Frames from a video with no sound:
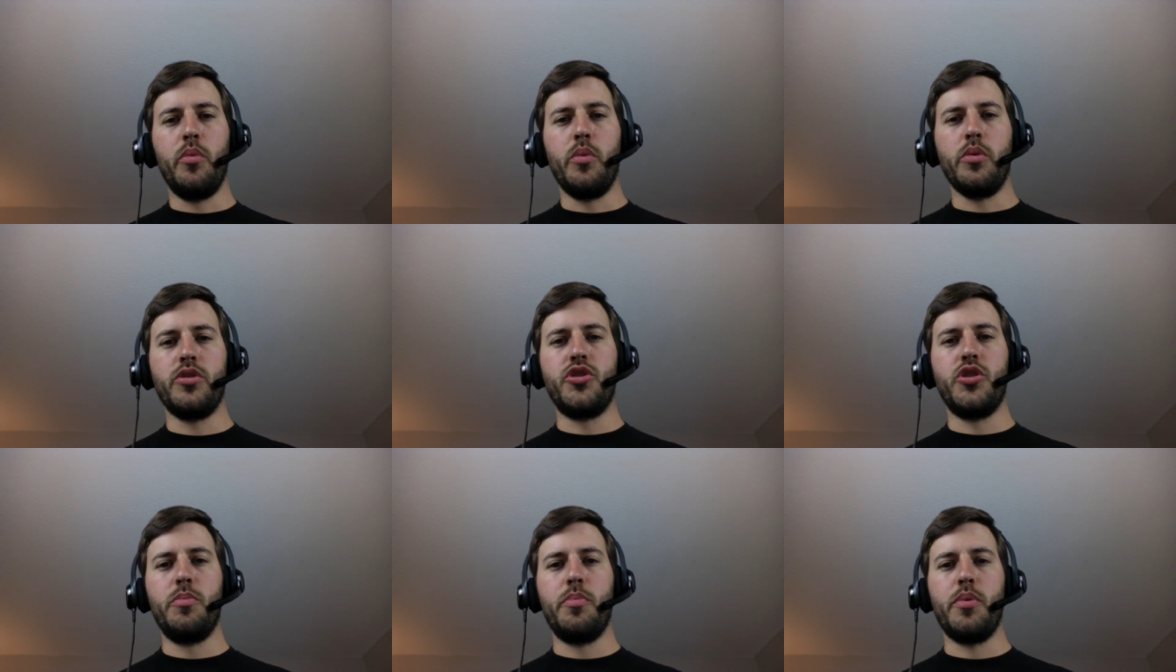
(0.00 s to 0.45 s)
were
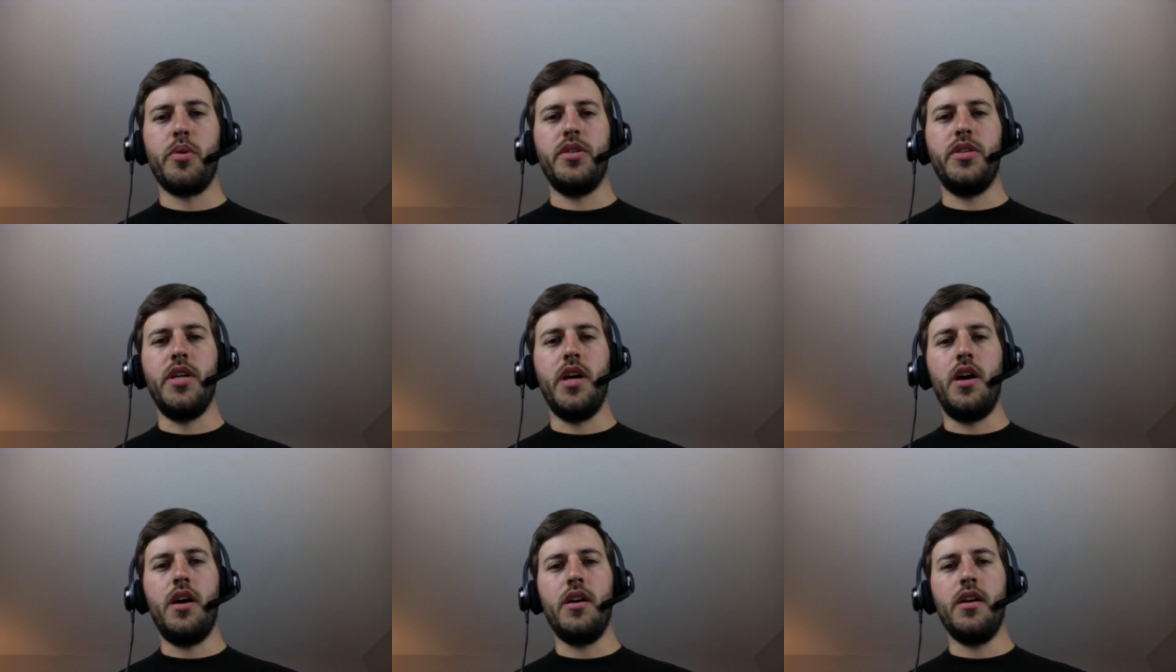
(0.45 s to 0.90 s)
super
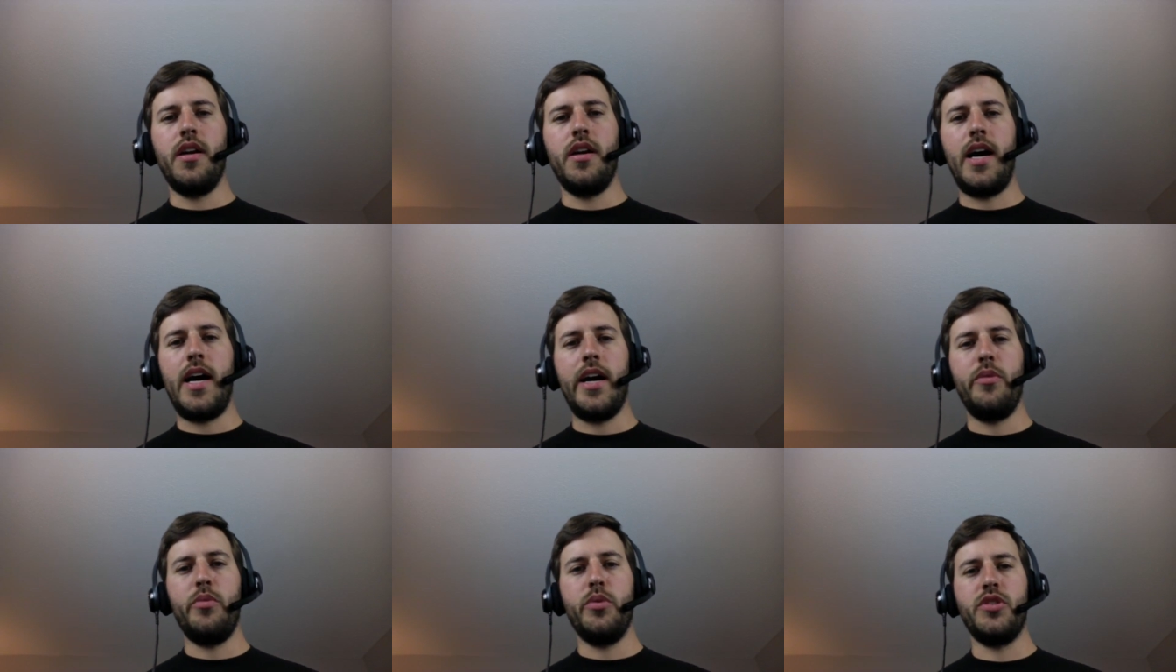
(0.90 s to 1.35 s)
young.
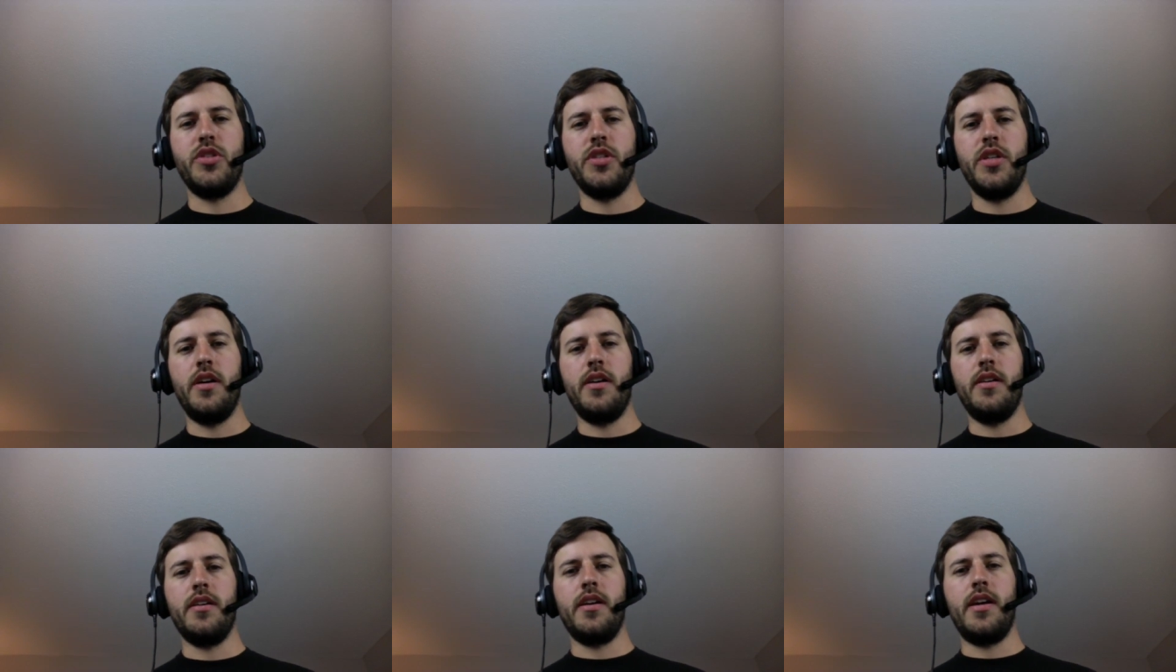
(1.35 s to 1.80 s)
I was
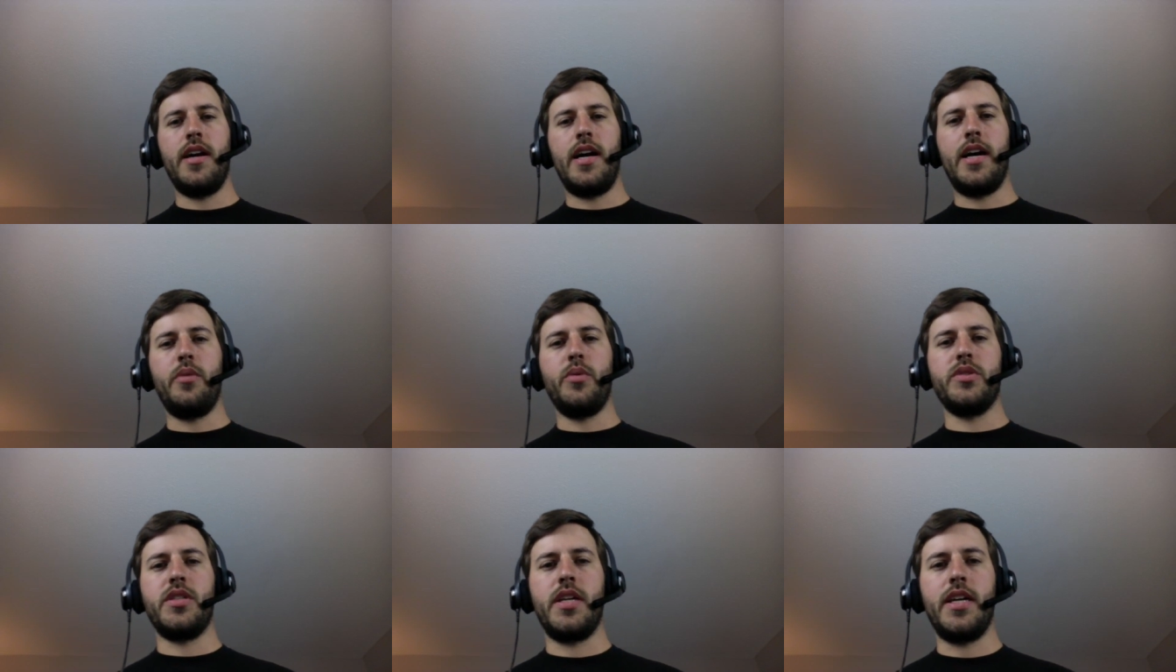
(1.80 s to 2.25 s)
young, I
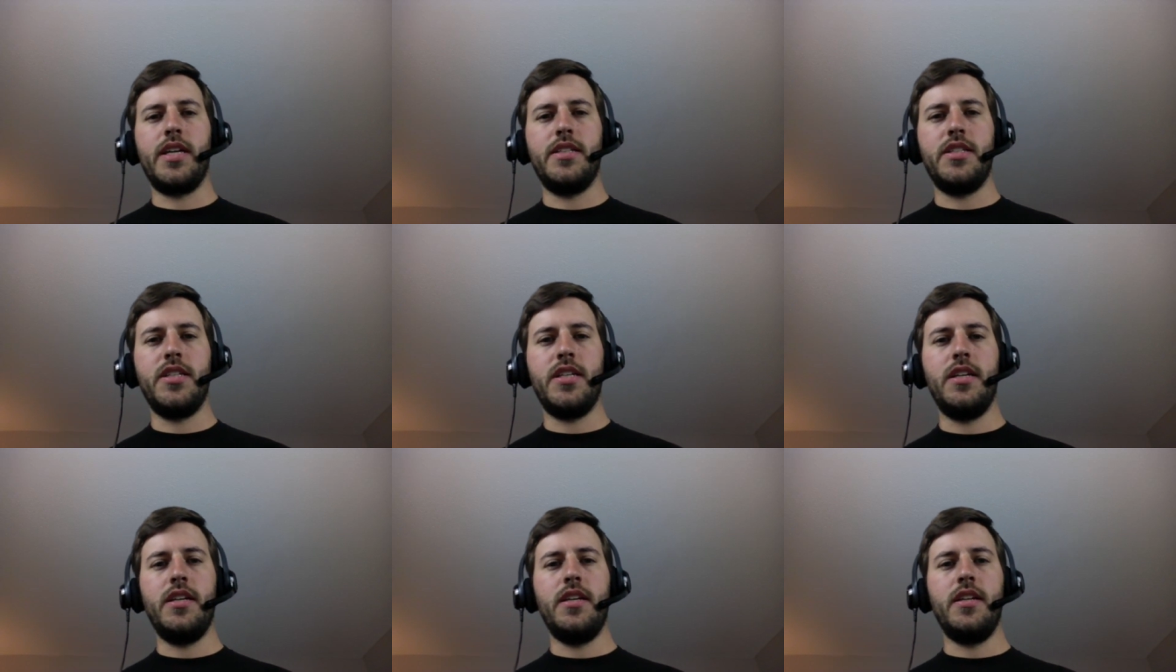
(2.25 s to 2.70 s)
was
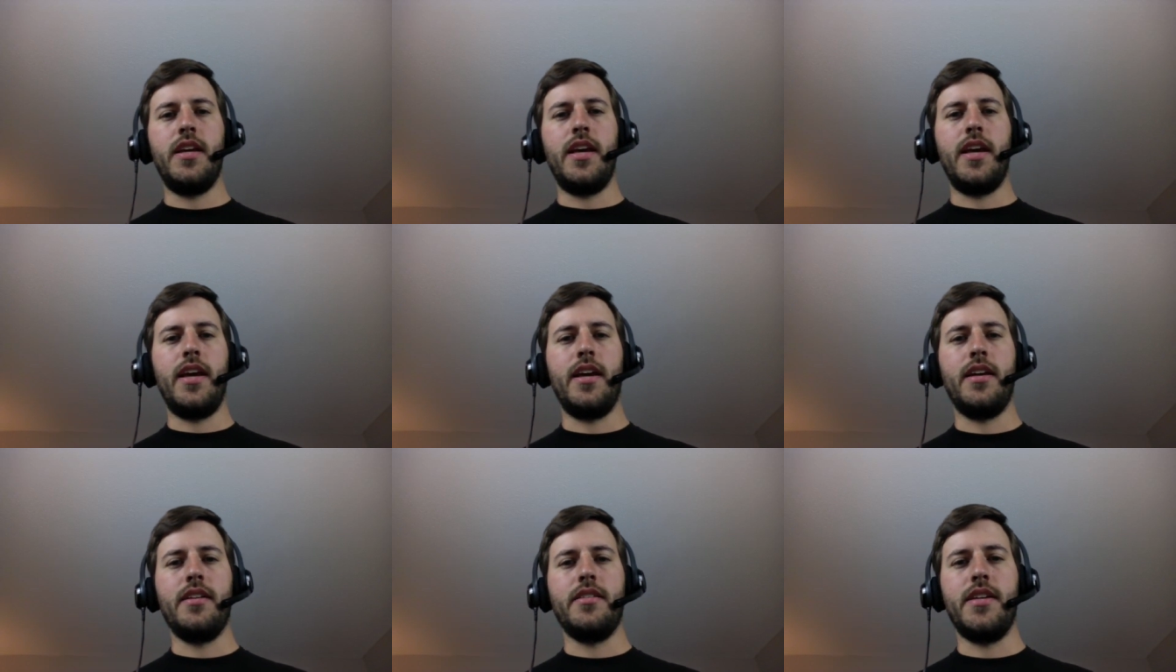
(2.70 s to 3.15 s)
19
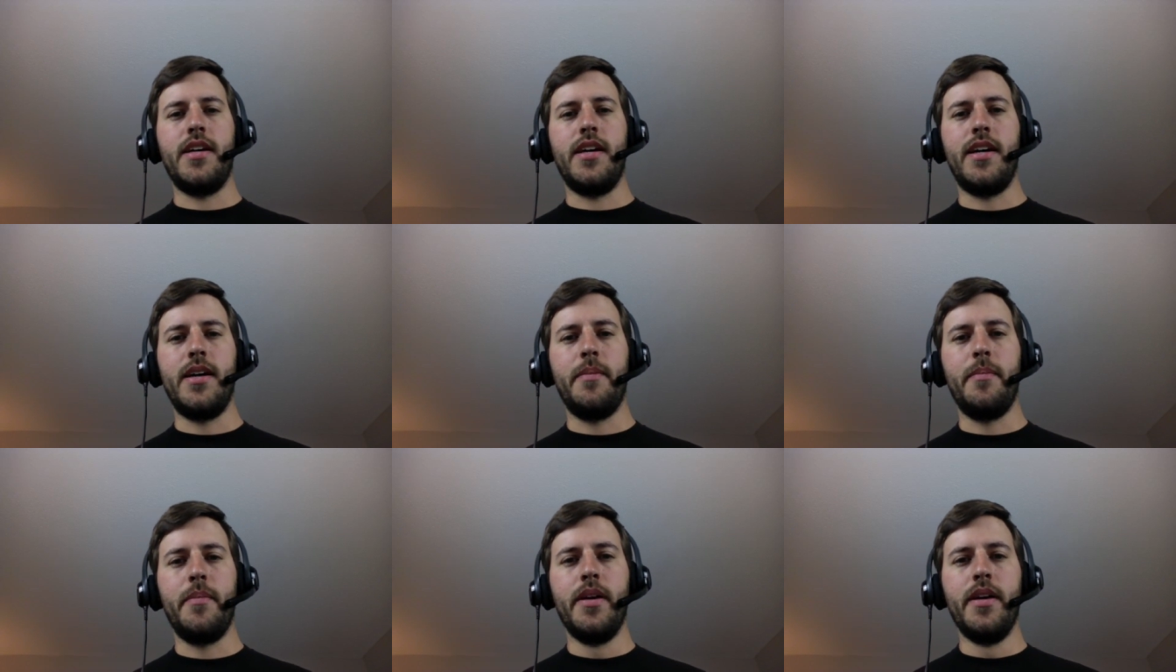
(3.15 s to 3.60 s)
and
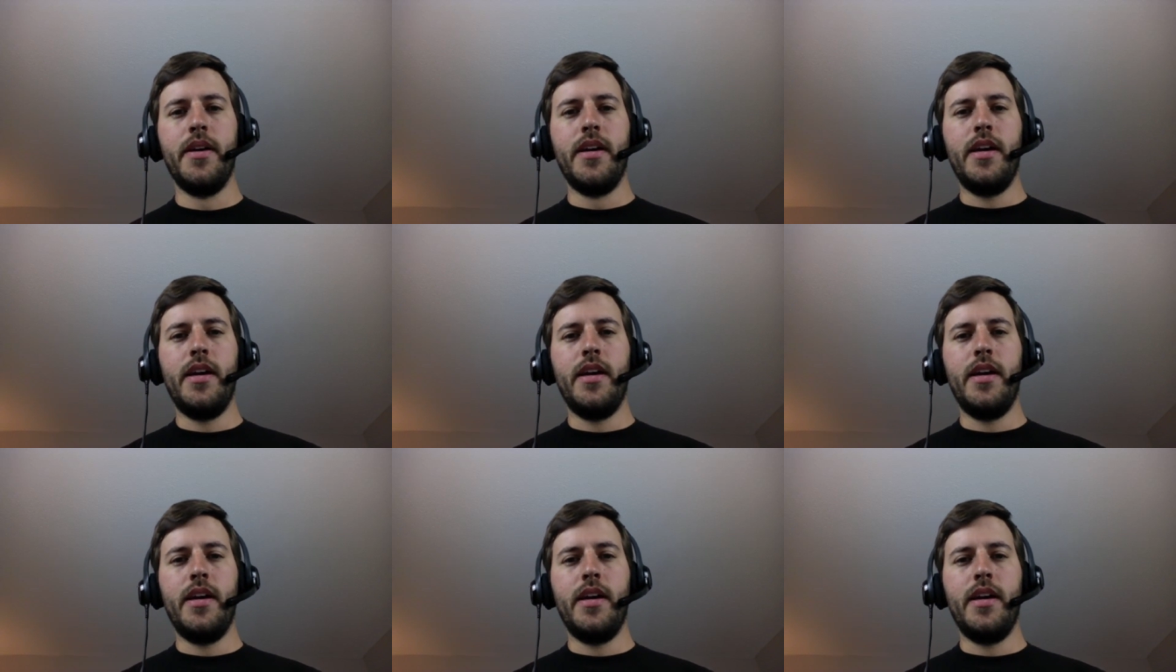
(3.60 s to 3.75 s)
um,